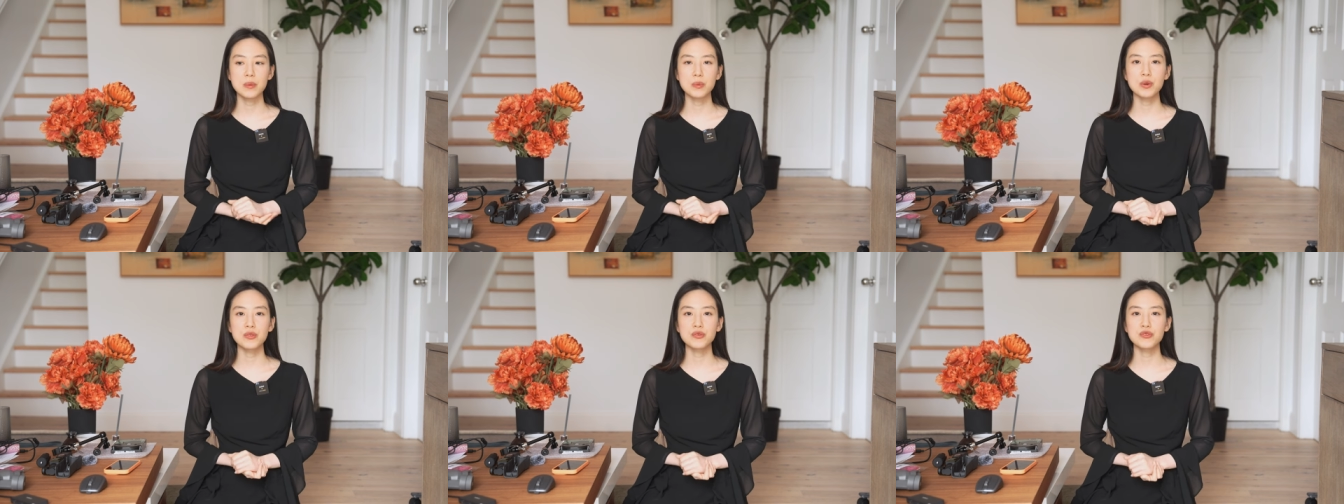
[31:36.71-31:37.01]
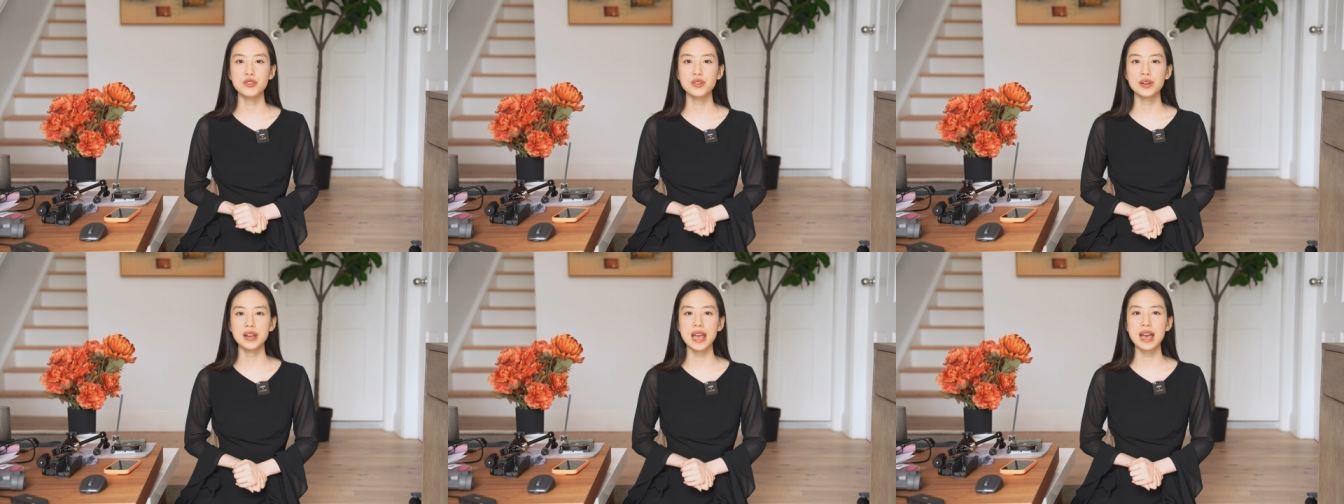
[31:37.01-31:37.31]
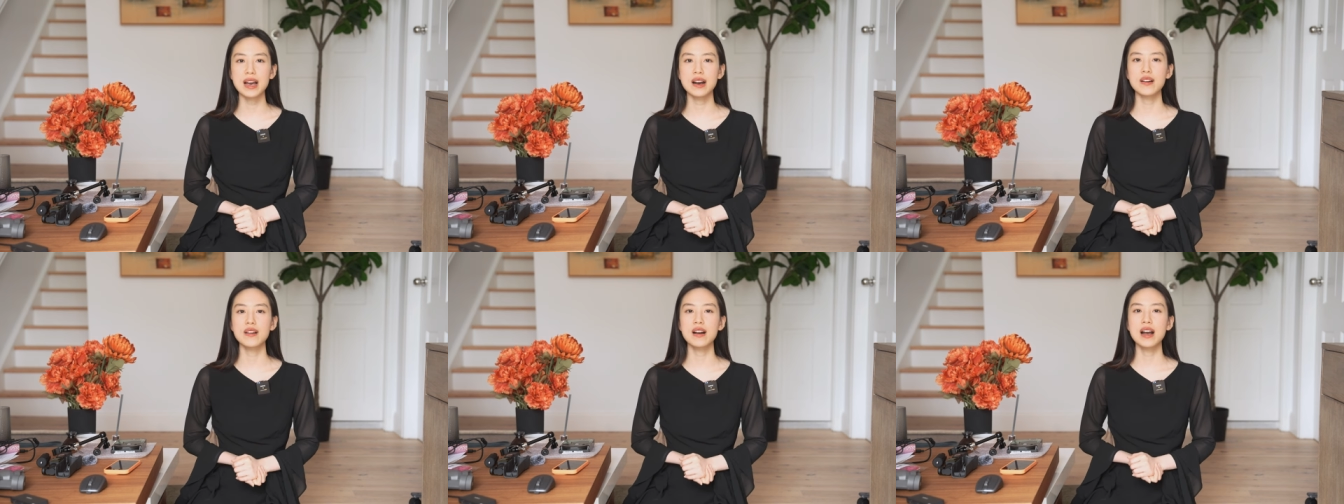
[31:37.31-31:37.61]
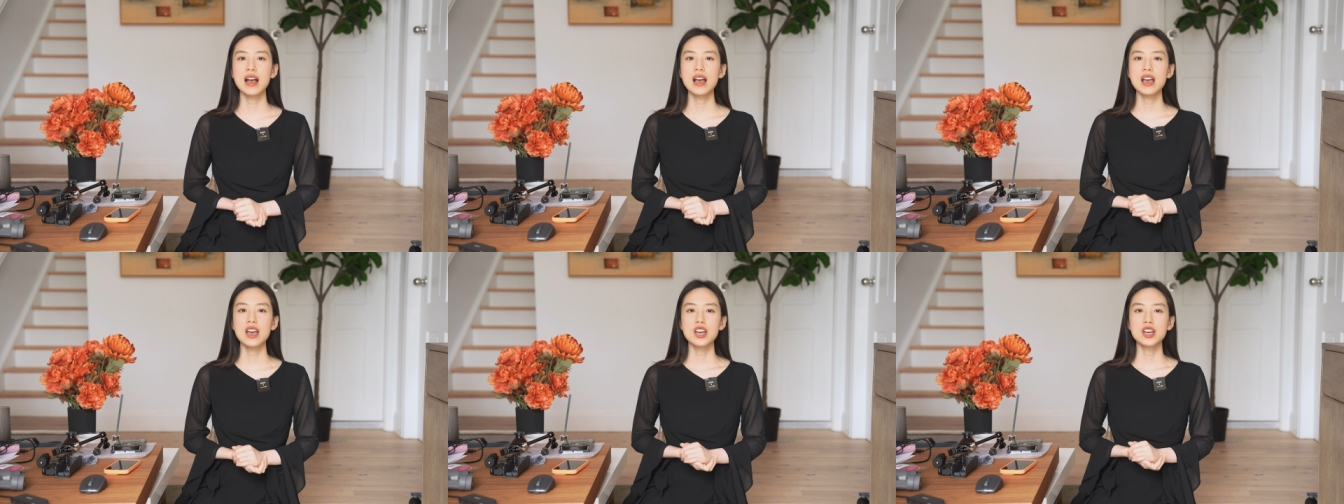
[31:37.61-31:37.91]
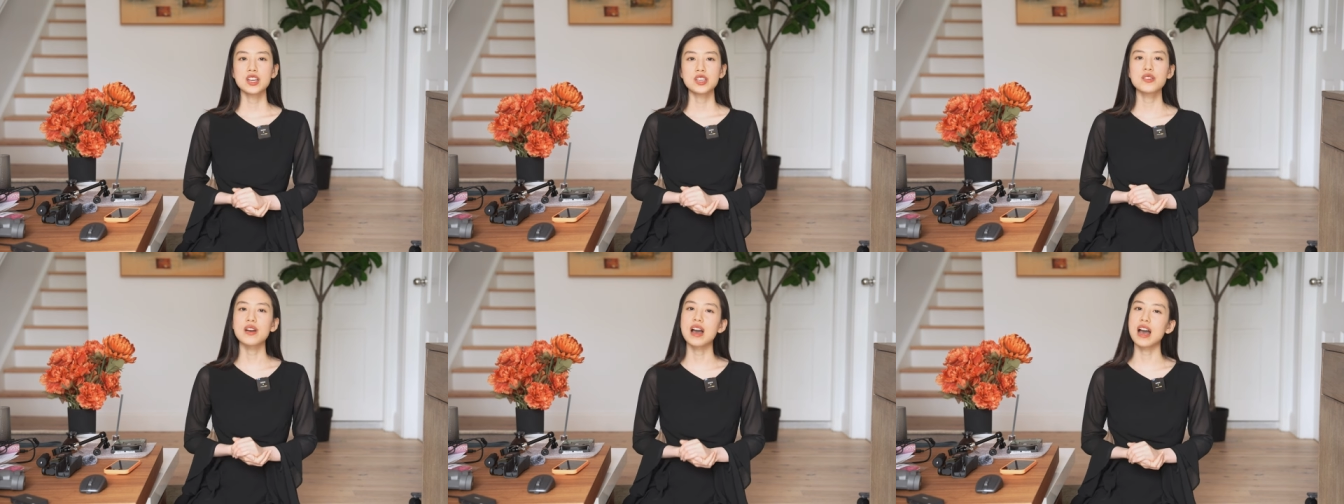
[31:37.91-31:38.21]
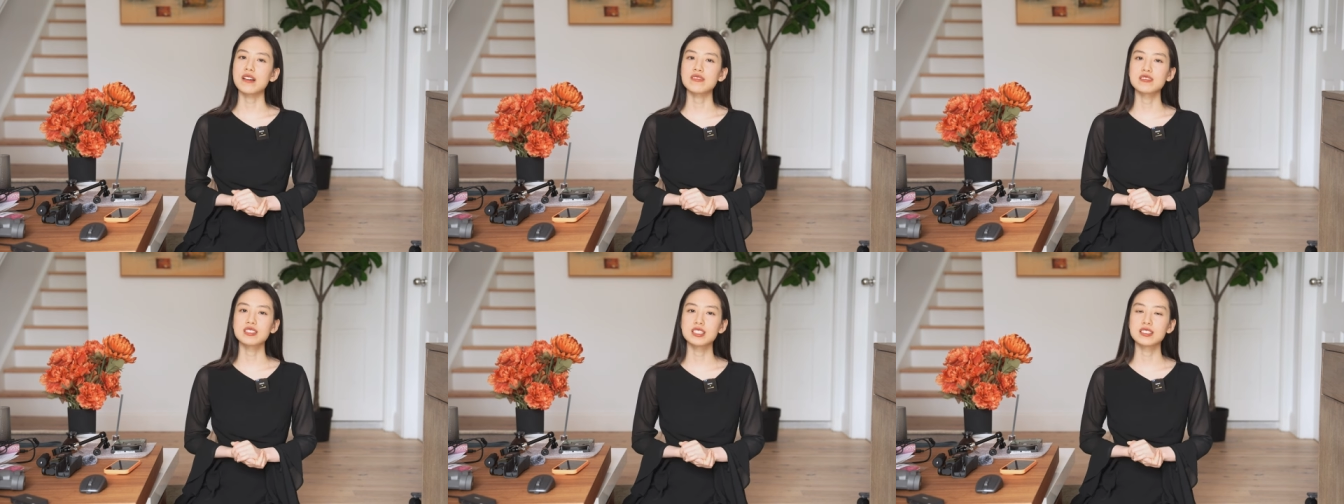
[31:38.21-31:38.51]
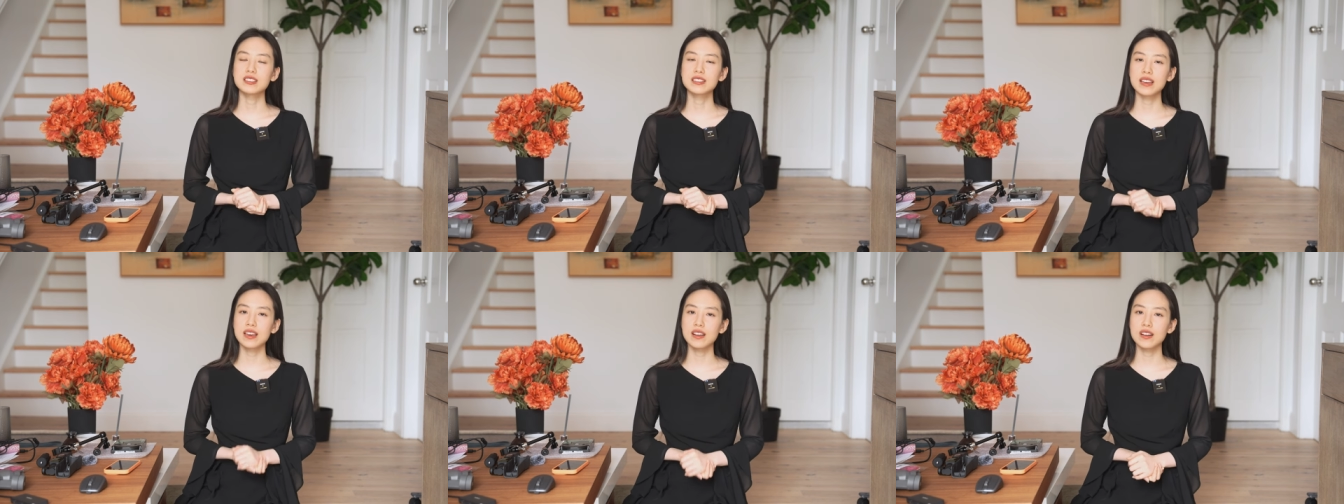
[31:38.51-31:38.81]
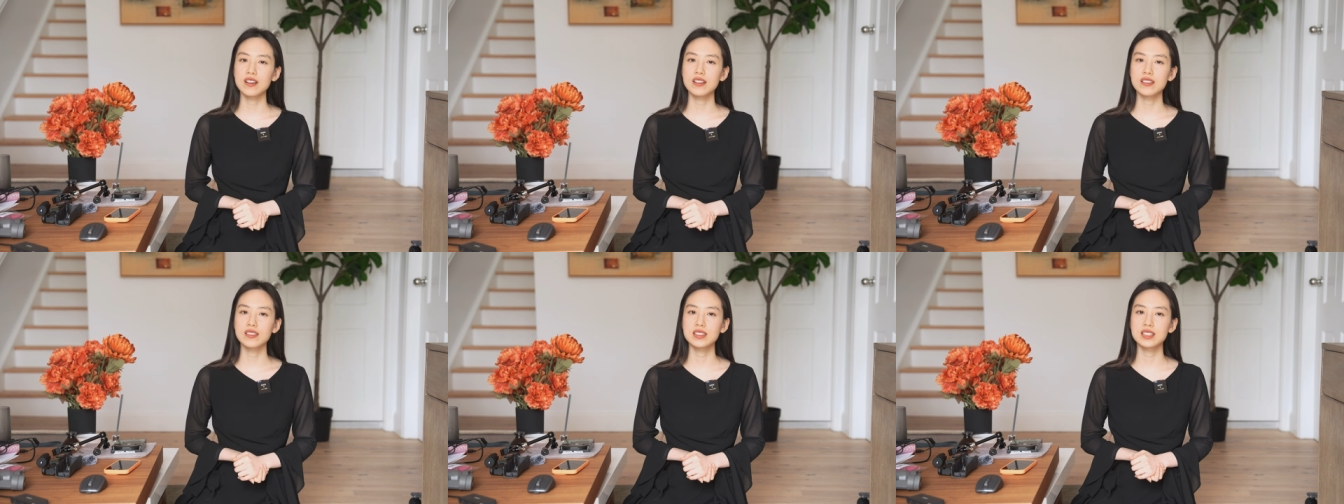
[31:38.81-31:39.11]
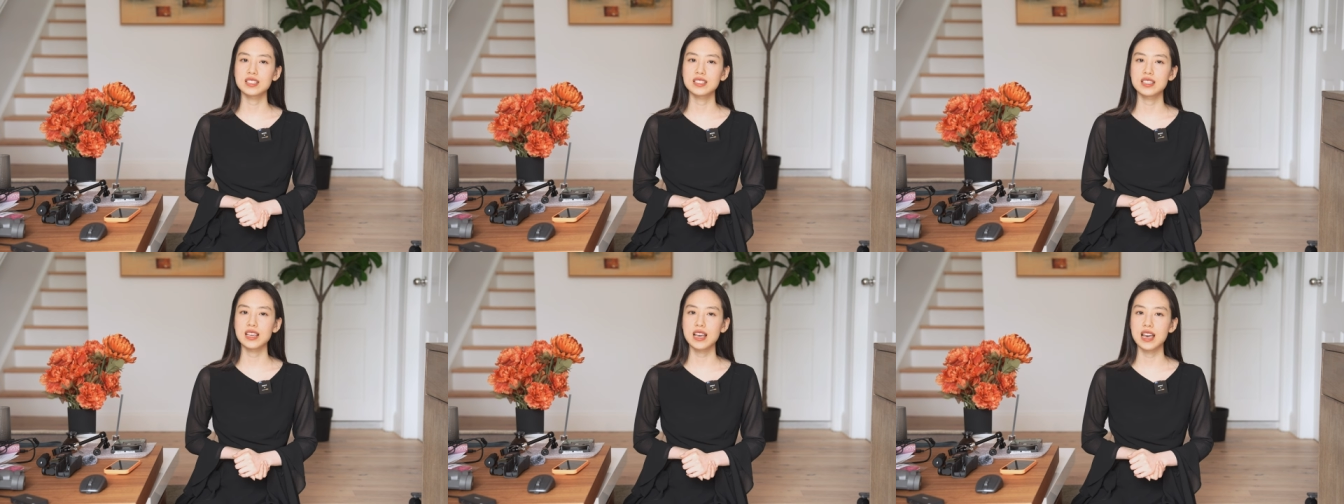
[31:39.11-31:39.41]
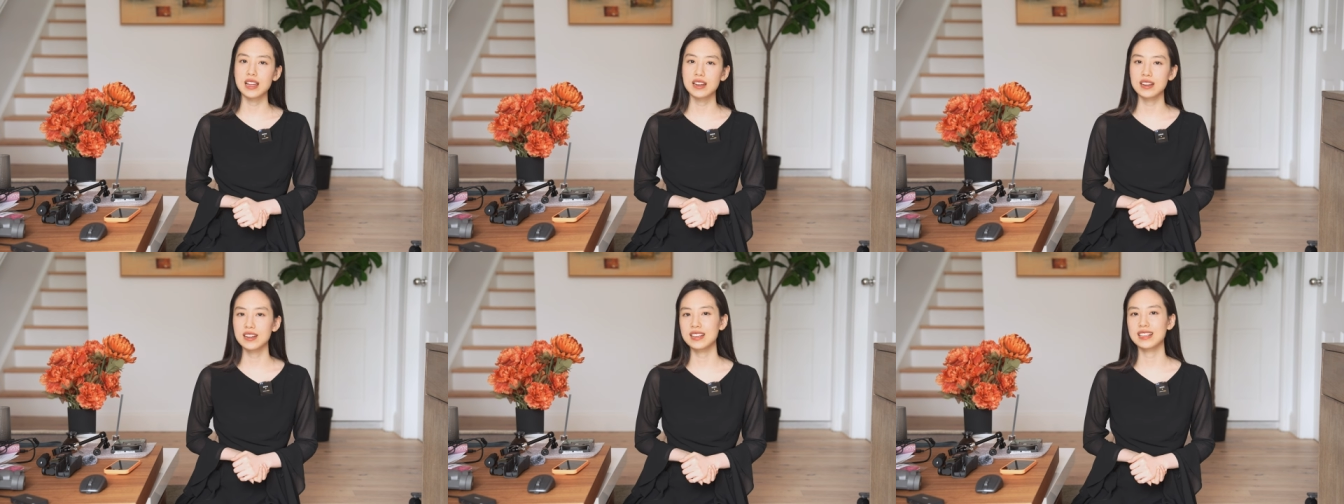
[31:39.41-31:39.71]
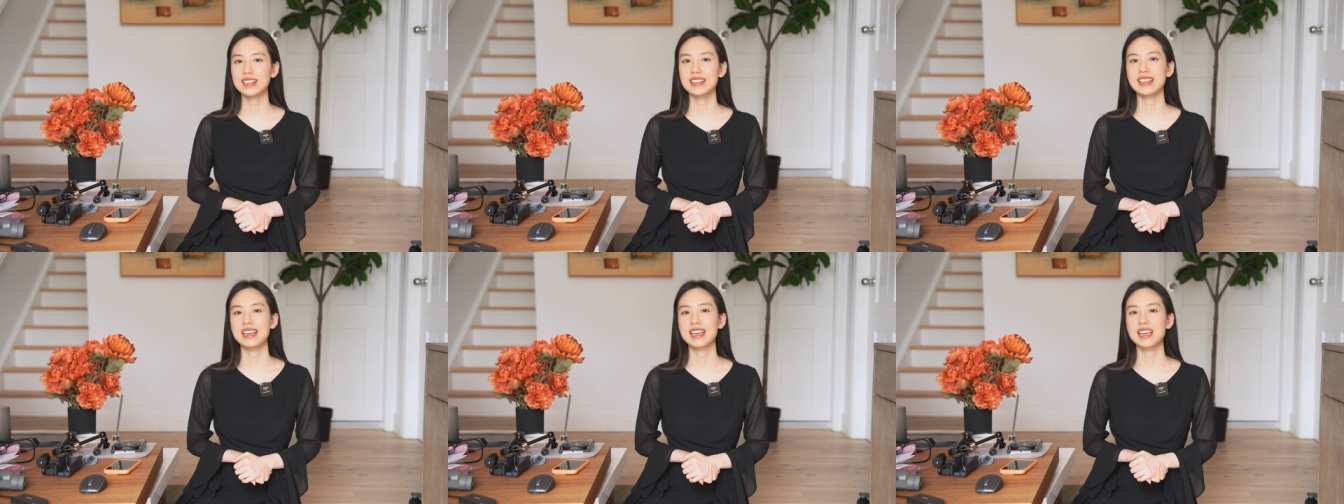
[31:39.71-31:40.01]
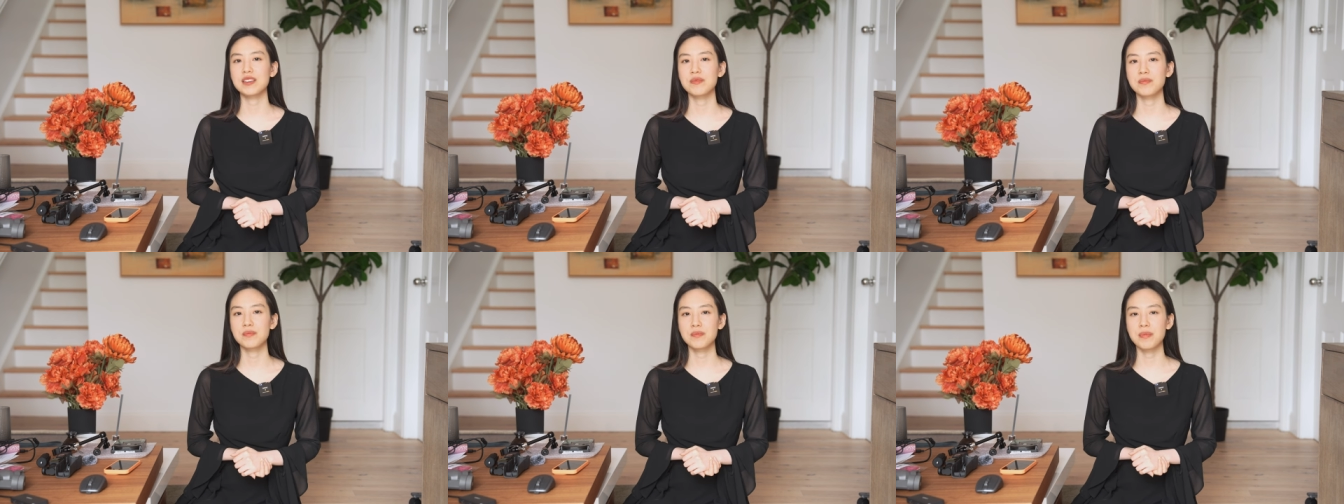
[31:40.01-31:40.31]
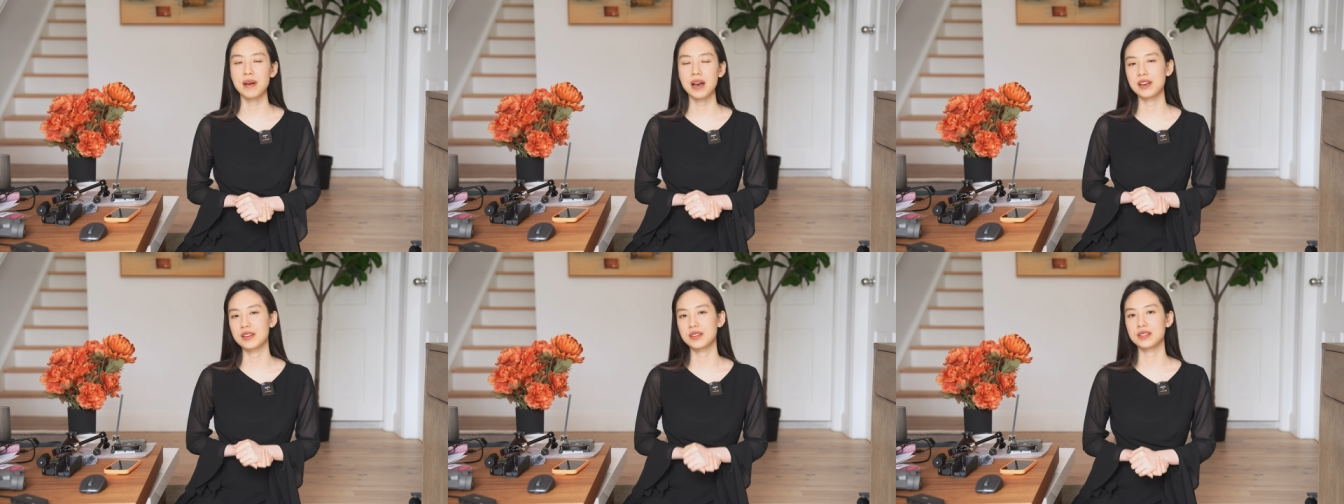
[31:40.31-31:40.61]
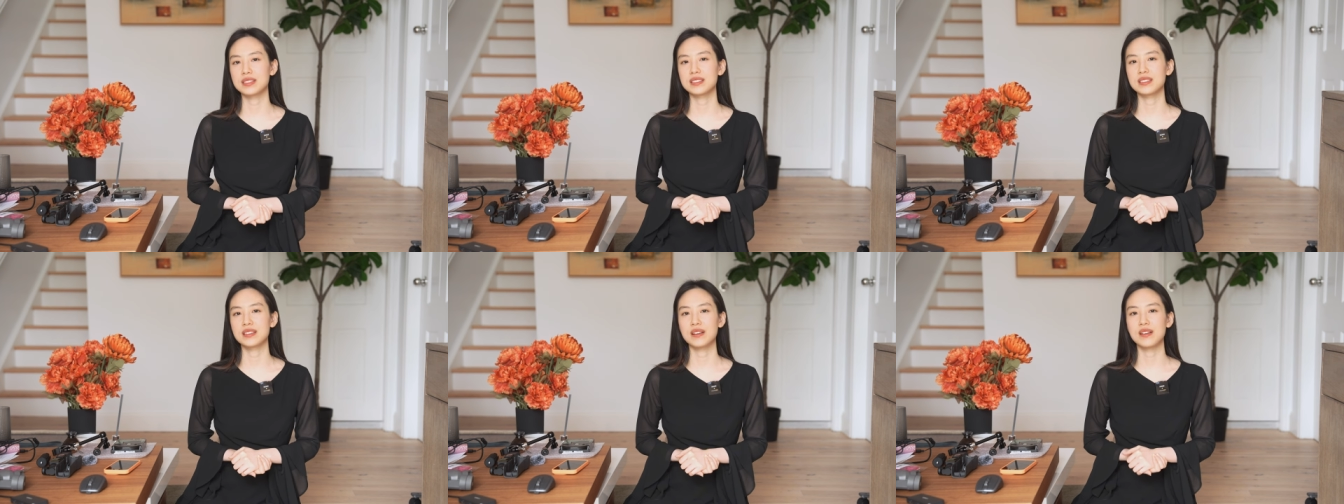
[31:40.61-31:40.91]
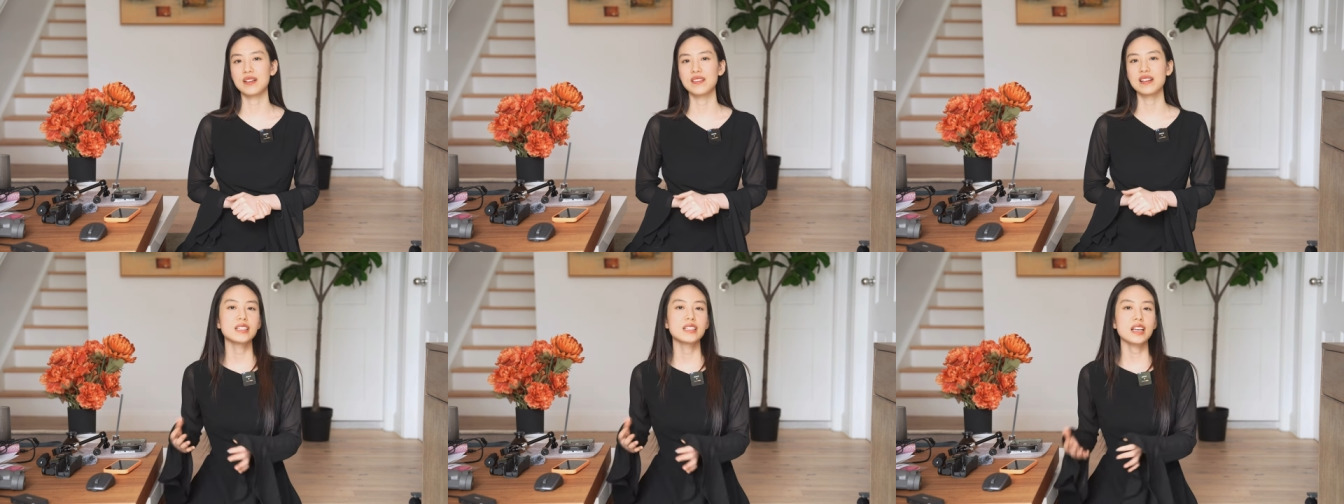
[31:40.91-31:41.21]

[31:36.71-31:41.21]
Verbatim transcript: But for now, you have to get on this editing thing by yourself.